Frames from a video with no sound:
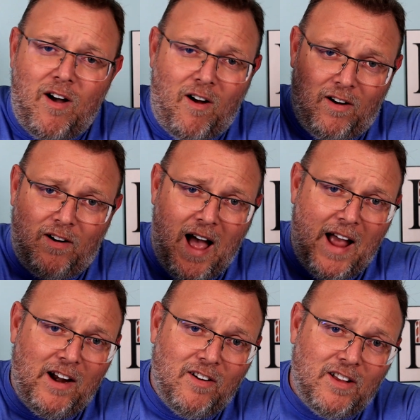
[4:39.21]
Our
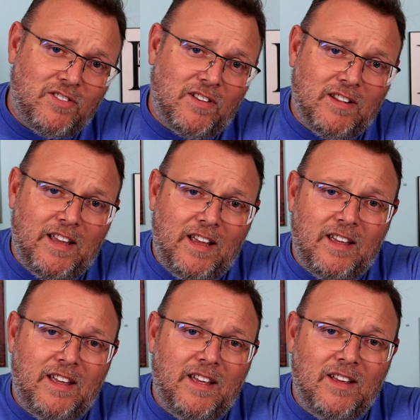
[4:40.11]
Hire Us
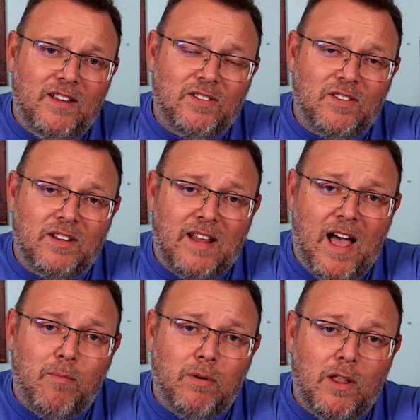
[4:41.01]
link is
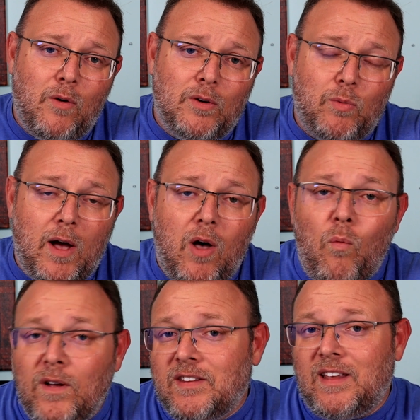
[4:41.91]
down below as
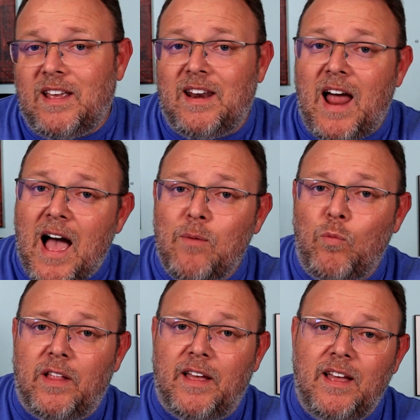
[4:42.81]
well. Once again,
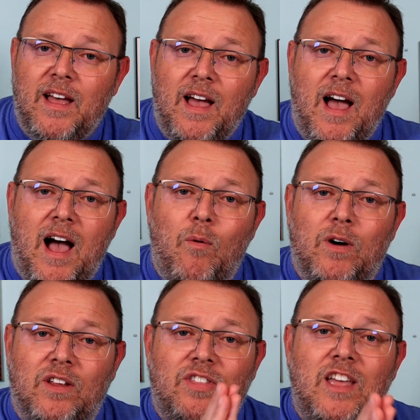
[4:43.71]
I'm Willie. I
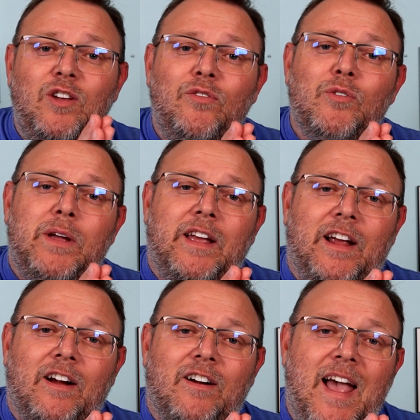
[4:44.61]
want to thank you for
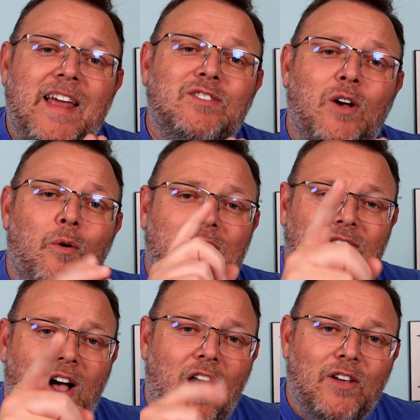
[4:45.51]
being here, and as
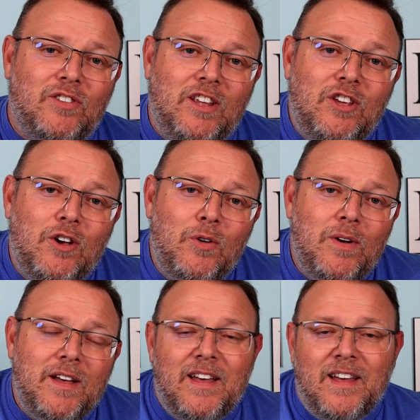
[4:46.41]
always, I'll see
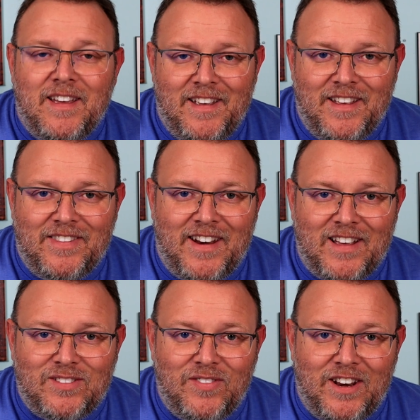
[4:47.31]
you in the next